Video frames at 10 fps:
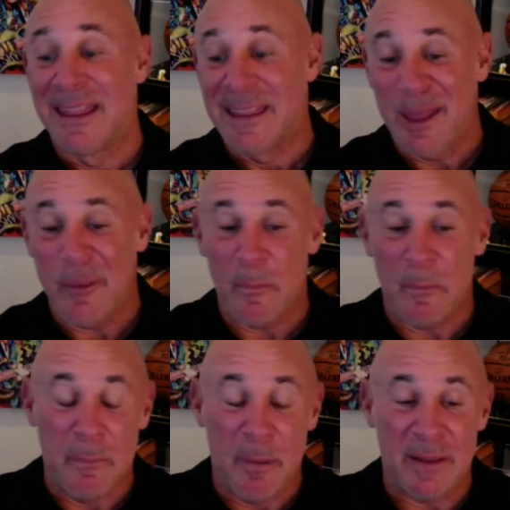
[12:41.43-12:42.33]
Yep.
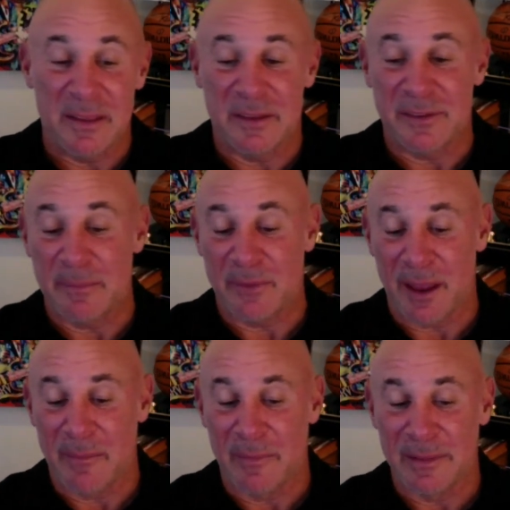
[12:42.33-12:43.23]
But at the same
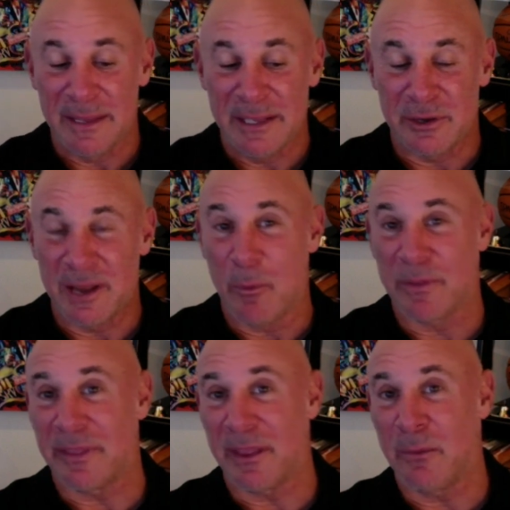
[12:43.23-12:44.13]
time, leads are not
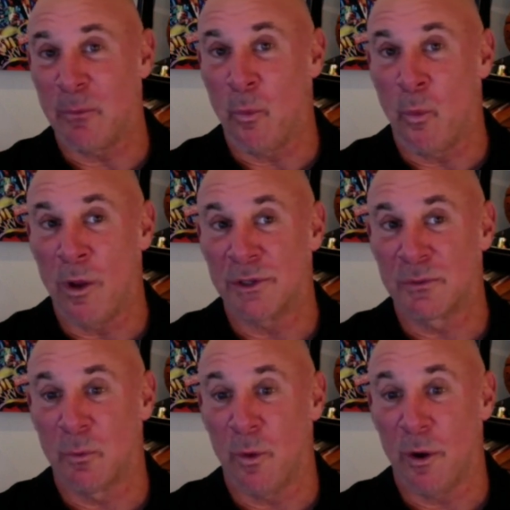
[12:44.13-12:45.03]
what they once
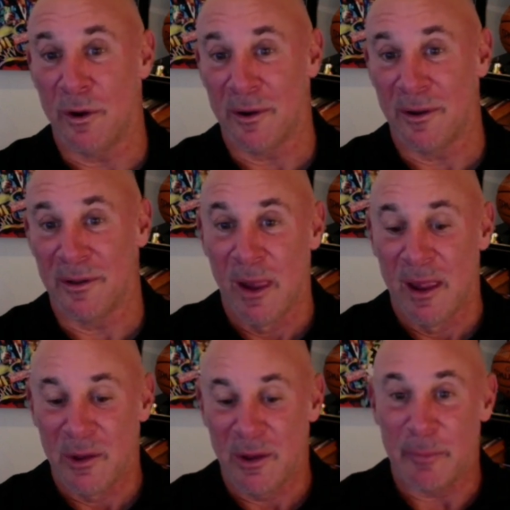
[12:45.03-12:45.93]
were.
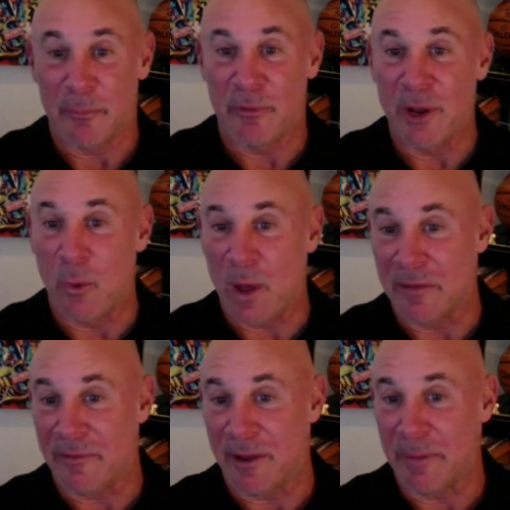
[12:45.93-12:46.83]
You have to
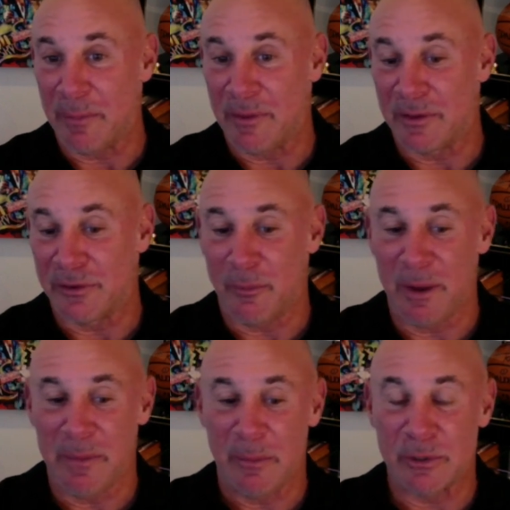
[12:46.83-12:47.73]
pre-qualify people. And there's so many
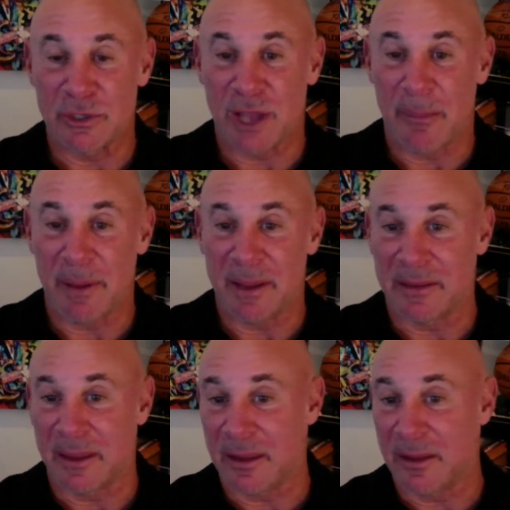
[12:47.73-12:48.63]
people shopping and
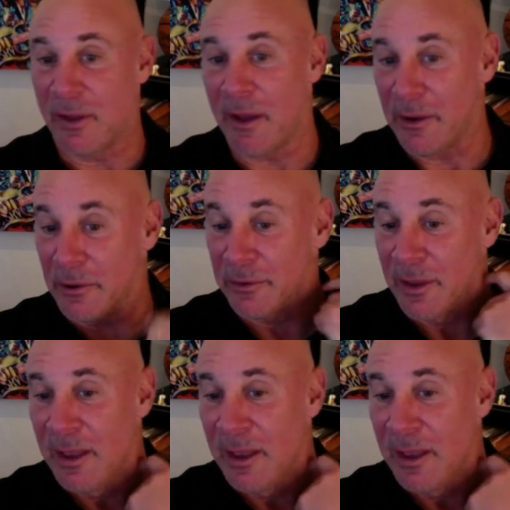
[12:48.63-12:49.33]
kicking tires.